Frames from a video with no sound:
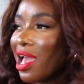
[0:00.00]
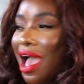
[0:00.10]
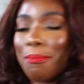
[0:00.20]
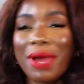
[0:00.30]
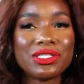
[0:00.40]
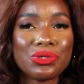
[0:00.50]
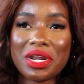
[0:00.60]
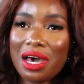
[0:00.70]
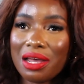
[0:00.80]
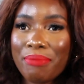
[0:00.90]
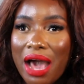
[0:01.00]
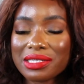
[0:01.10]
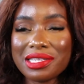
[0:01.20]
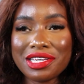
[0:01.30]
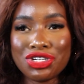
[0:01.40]
I might do an
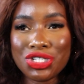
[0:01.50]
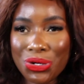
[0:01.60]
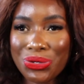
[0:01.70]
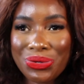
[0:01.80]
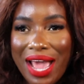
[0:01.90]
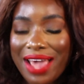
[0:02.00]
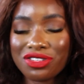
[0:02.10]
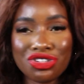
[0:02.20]
unboxing and show you guys,